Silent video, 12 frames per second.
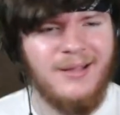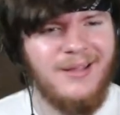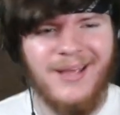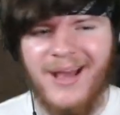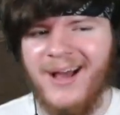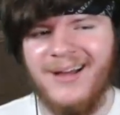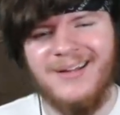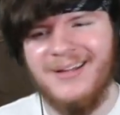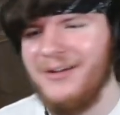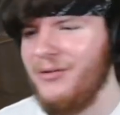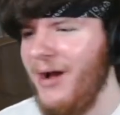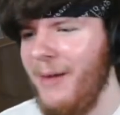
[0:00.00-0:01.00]
yeah.
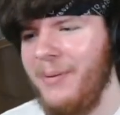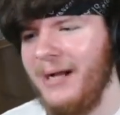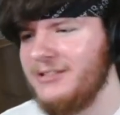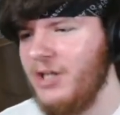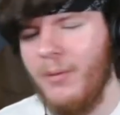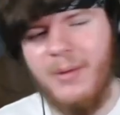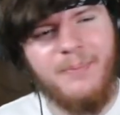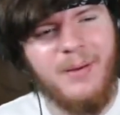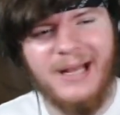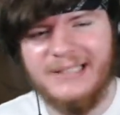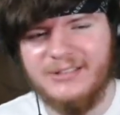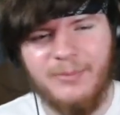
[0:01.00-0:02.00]
Grandpa's gonna be
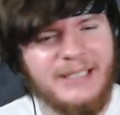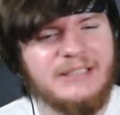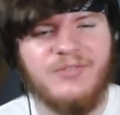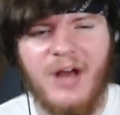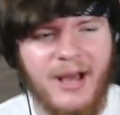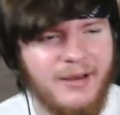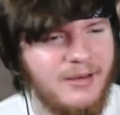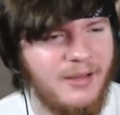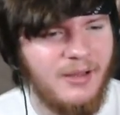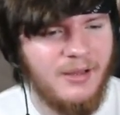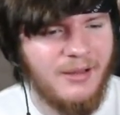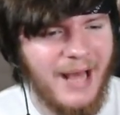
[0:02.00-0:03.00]
pissed, but it's fine.
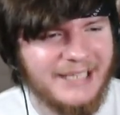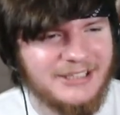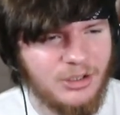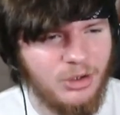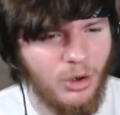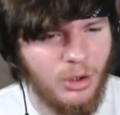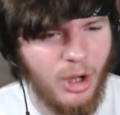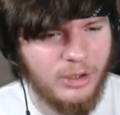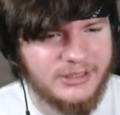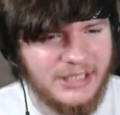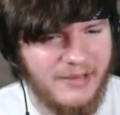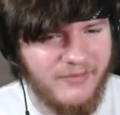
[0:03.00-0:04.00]
That's a cool old T